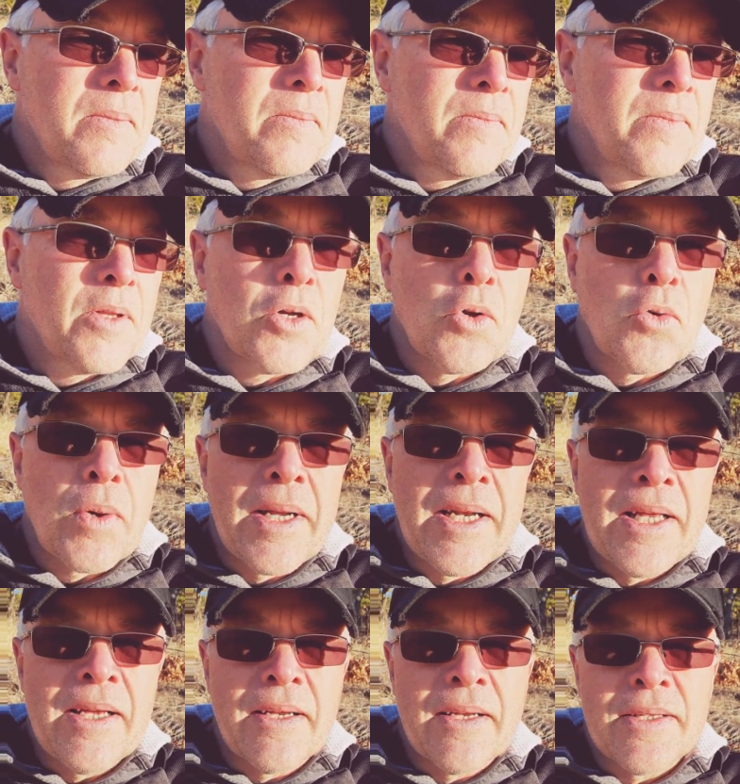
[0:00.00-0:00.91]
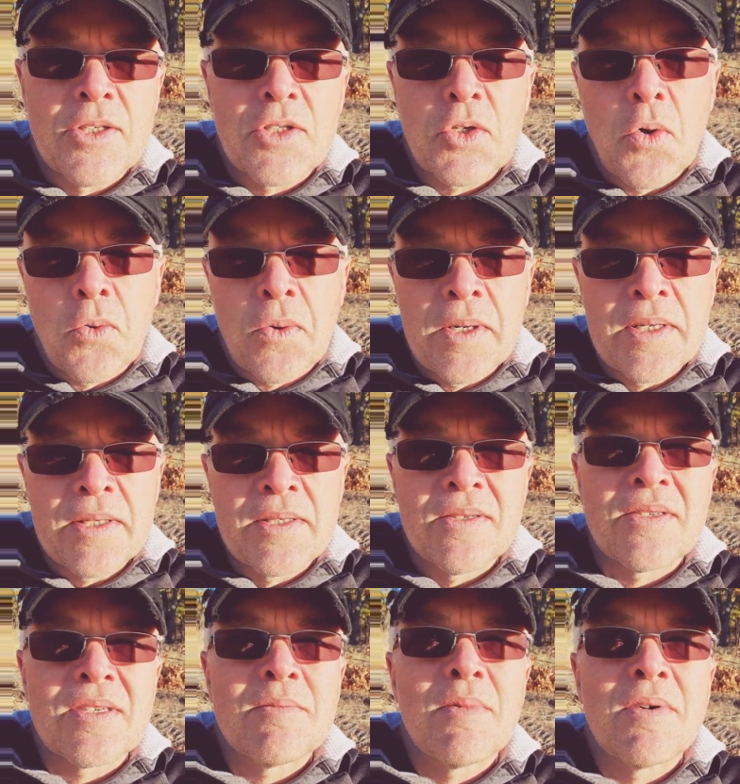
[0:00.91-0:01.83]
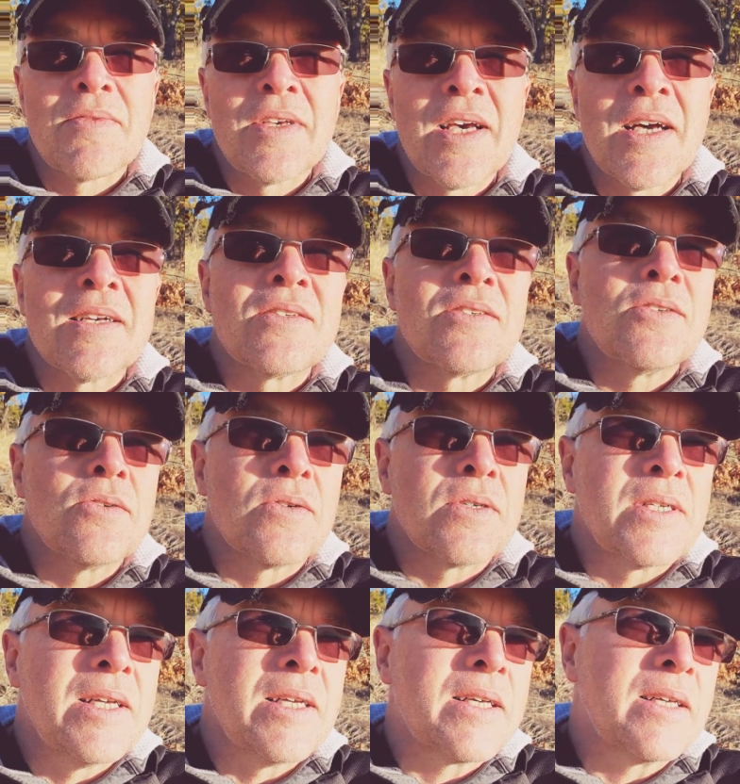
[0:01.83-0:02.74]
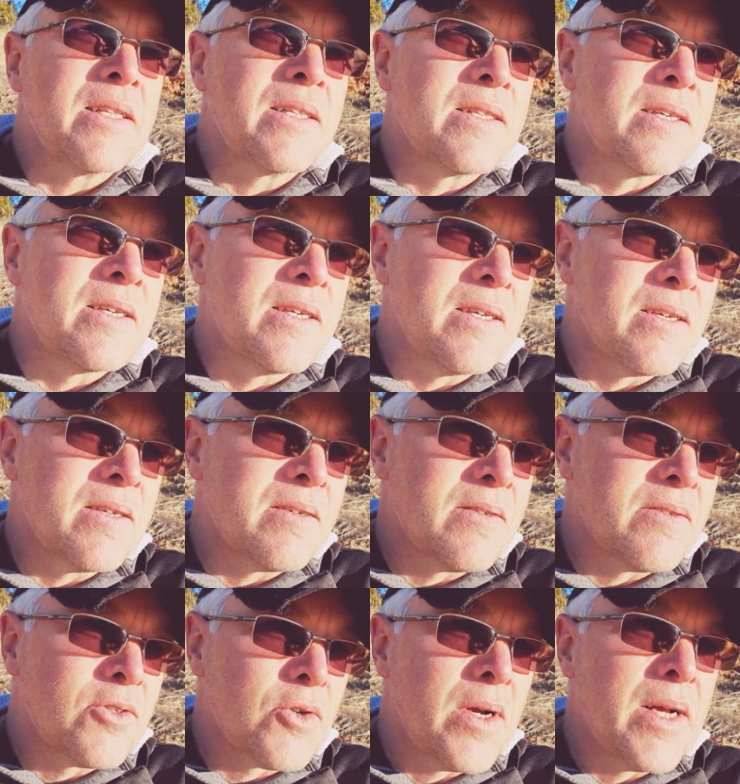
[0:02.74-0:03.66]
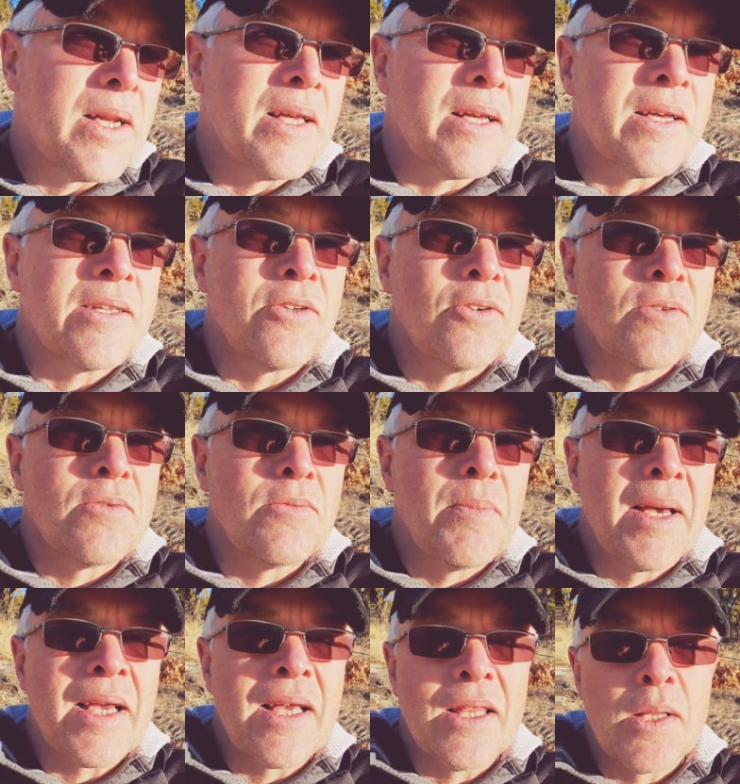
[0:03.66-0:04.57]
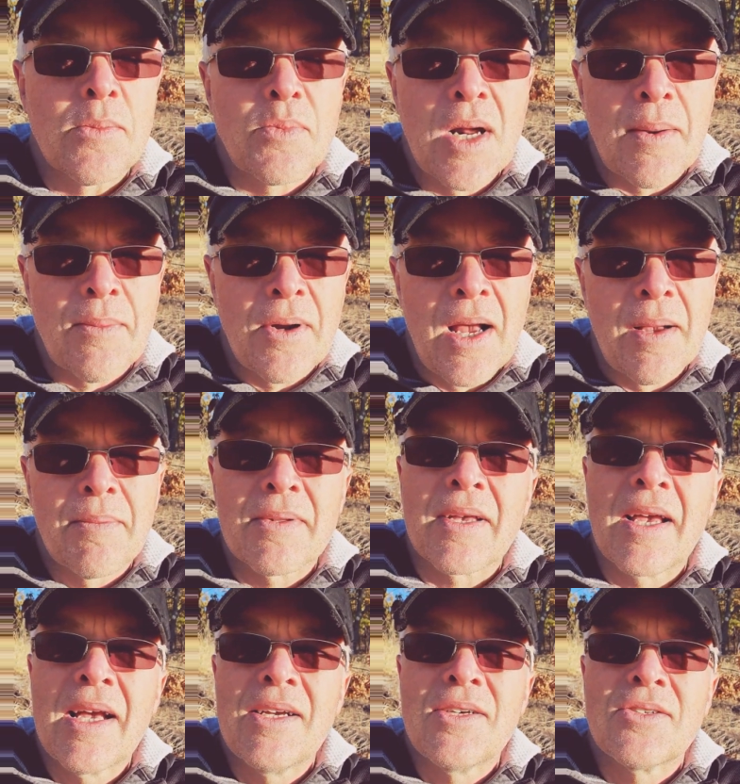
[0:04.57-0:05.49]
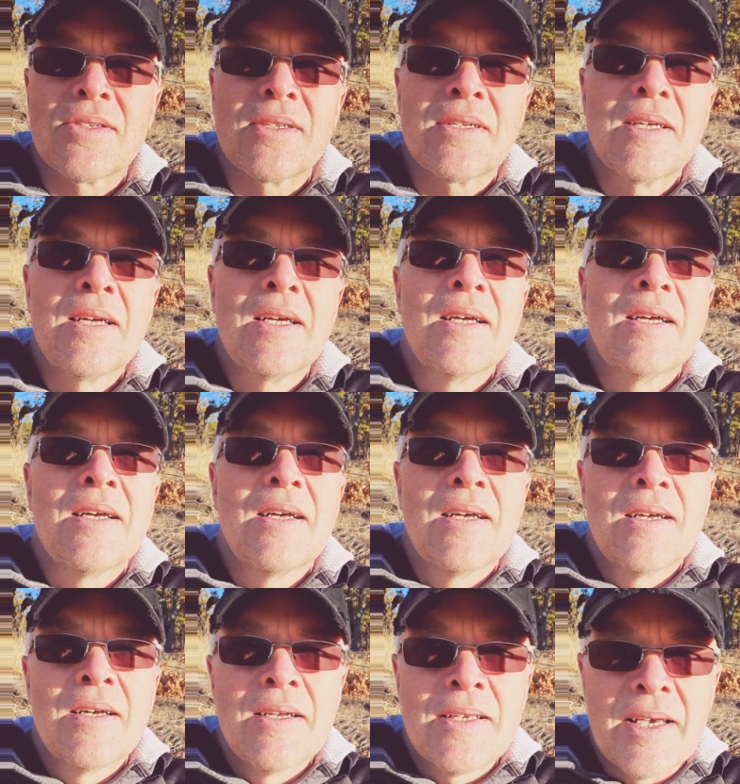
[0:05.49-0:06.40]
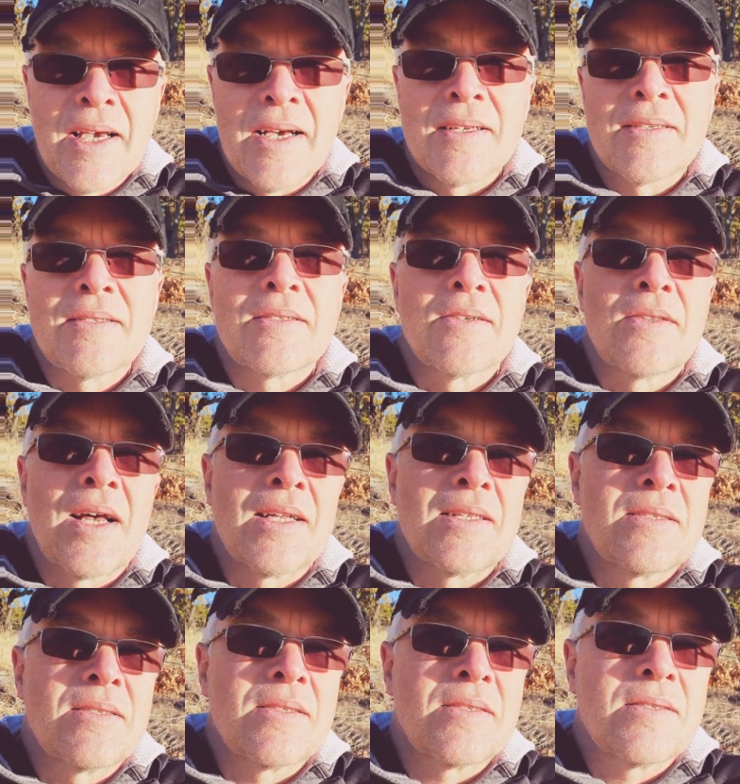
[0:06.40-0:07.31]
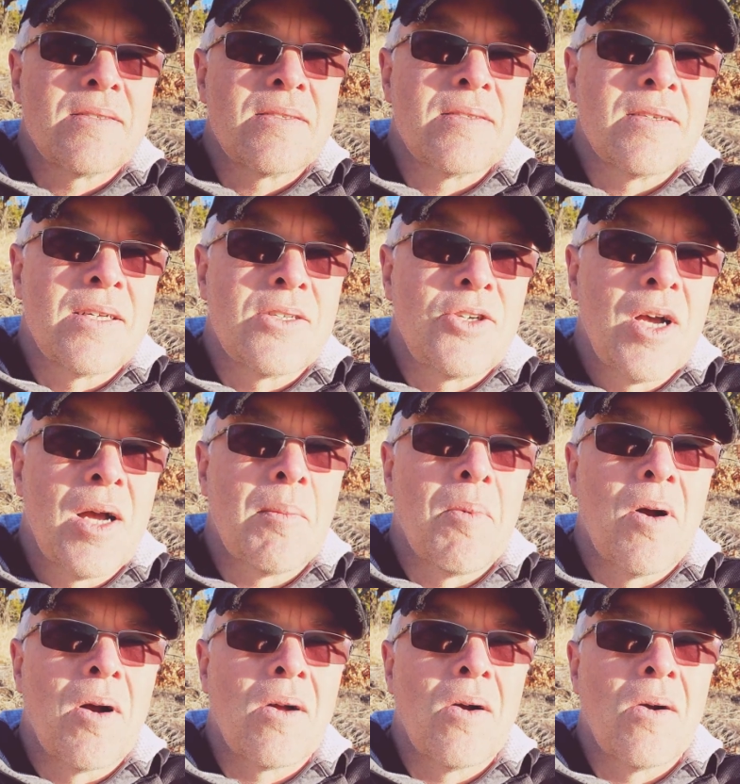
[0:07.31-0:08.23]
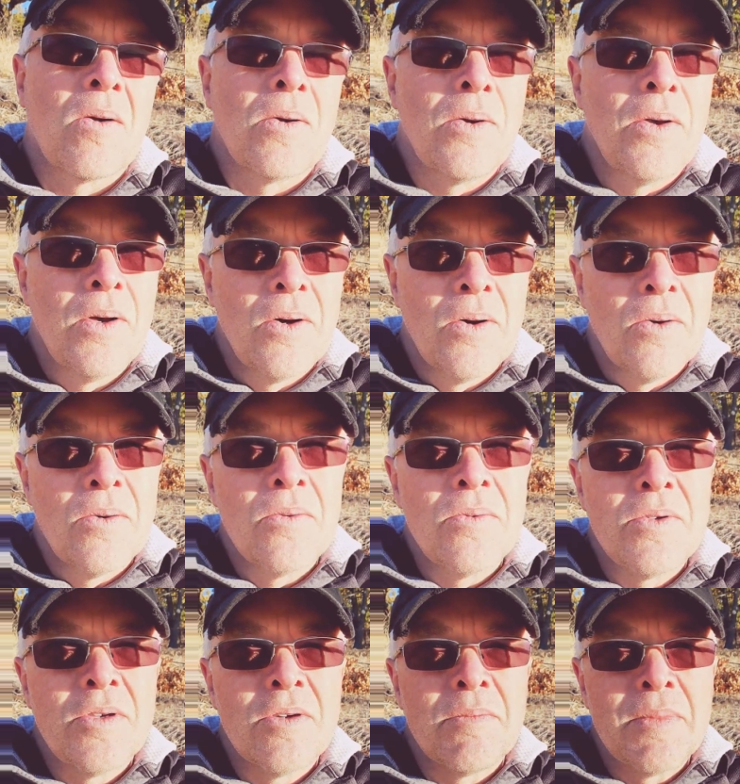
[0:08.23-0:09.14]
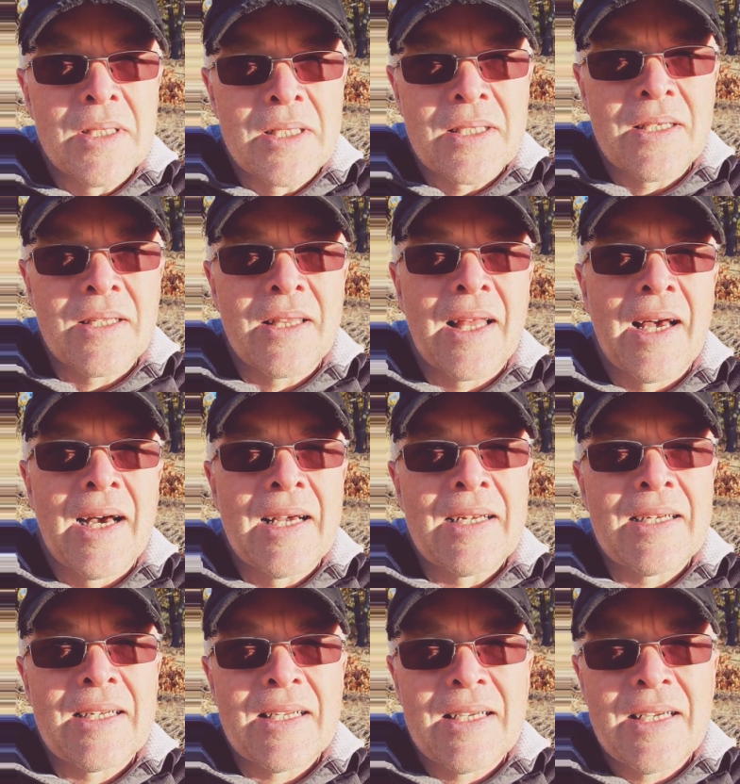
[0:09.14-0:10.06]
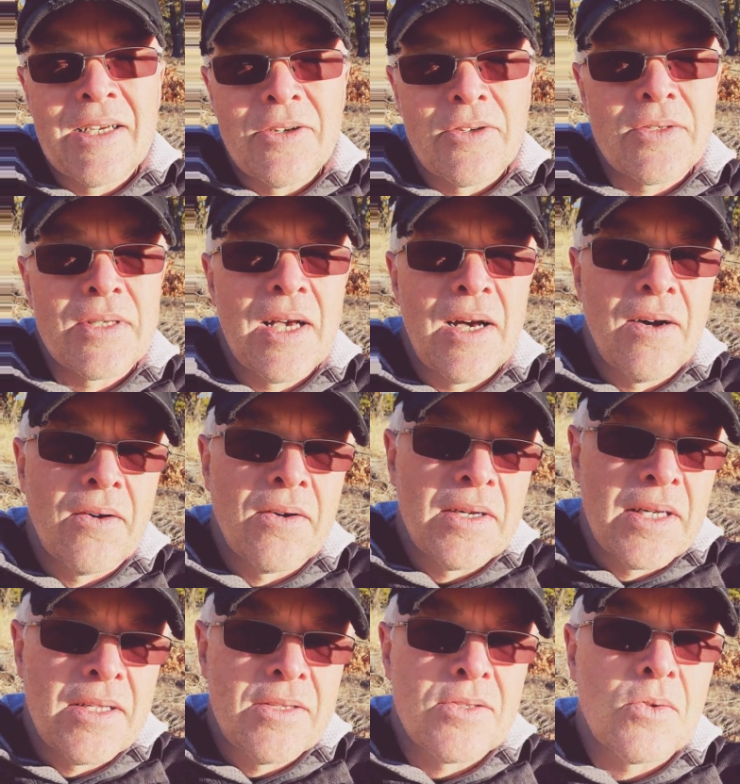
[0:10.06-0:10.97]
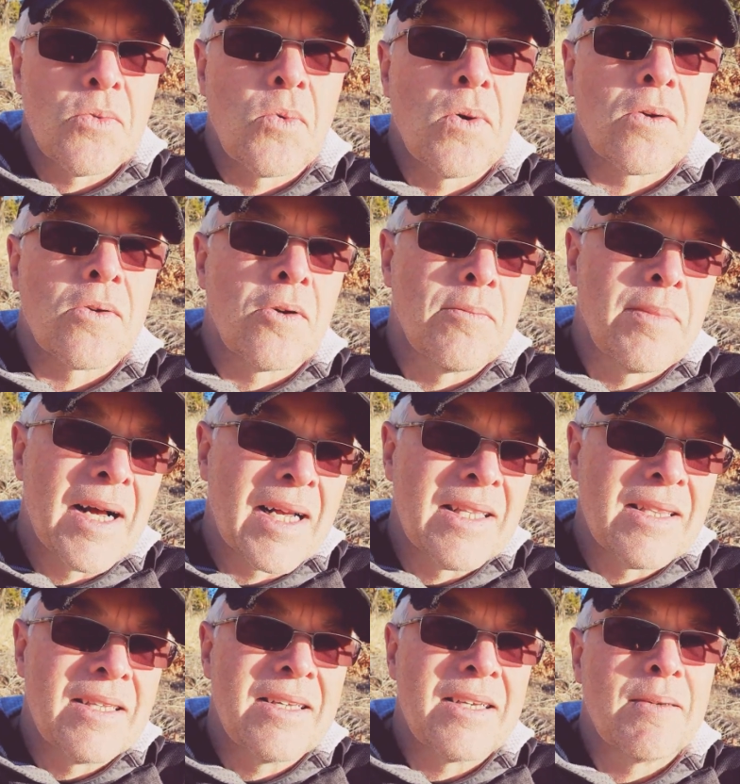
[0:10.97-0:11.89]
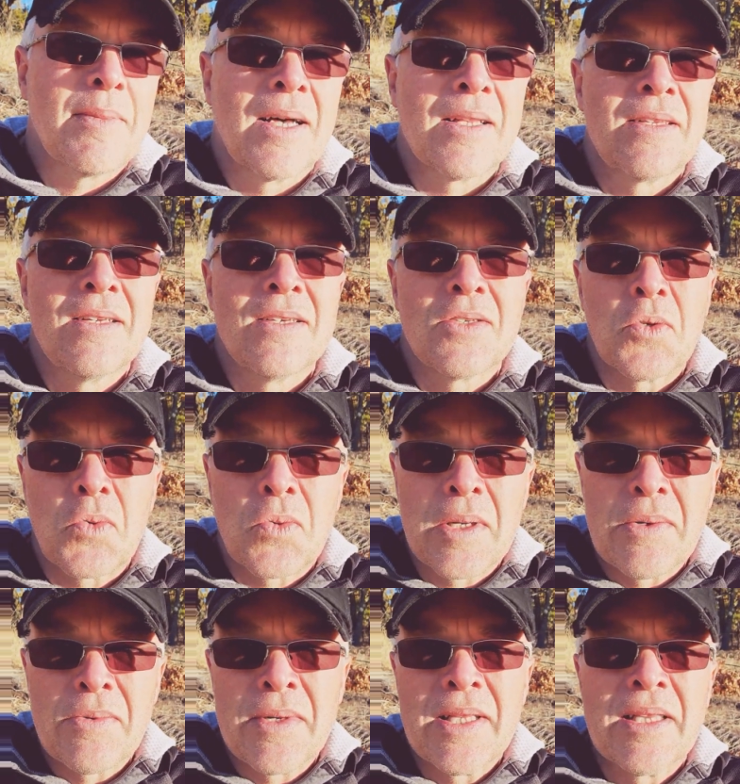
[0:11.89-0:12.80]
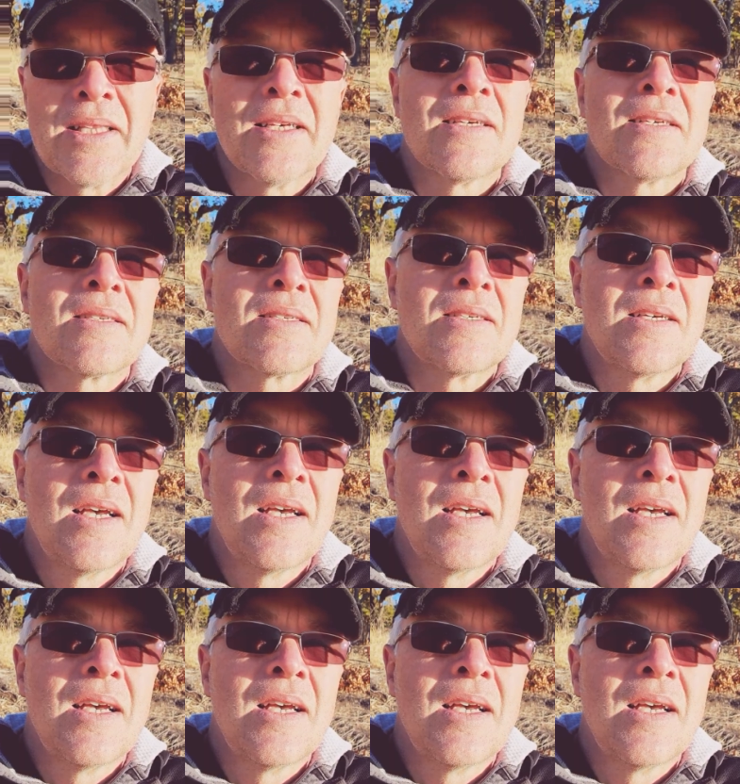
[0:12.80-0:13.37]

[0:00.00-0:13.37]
the grading and scoring system of, yes, you're taking the training and you're making the proper application. Yes, so that's a check mark. Or no, you're missing that. Here's how it needs to work. Go back and think about this, or reread this,